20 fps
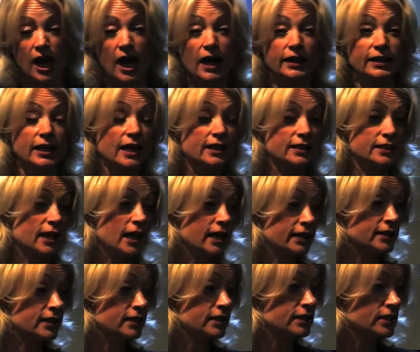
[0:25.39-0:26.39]
Yes, I
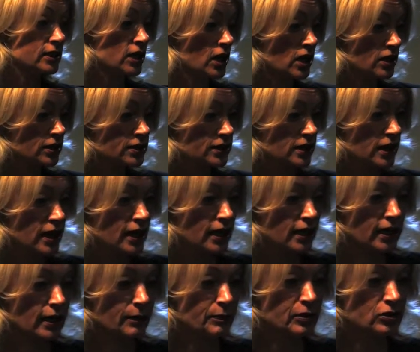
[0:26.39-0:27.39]
did start
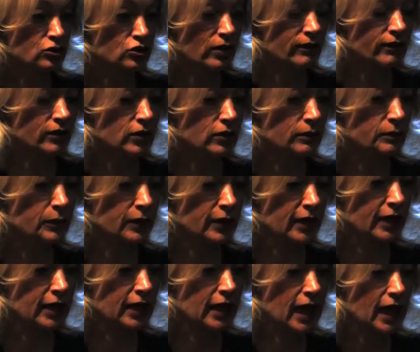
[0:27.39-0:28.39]
a gap year travel
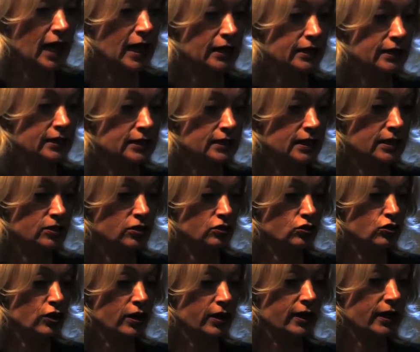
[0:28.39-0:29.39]
company and a
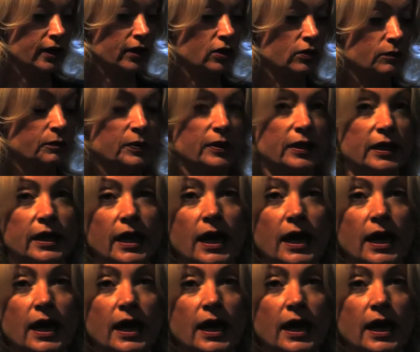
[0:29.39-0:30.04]
training company in